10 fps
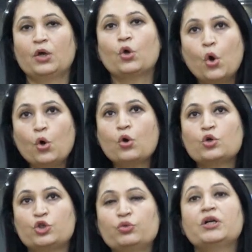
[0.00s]

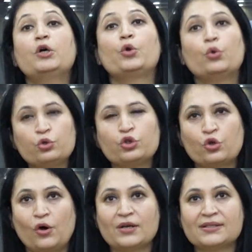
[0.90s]
Go to the root
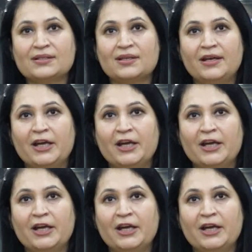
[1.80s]
cause.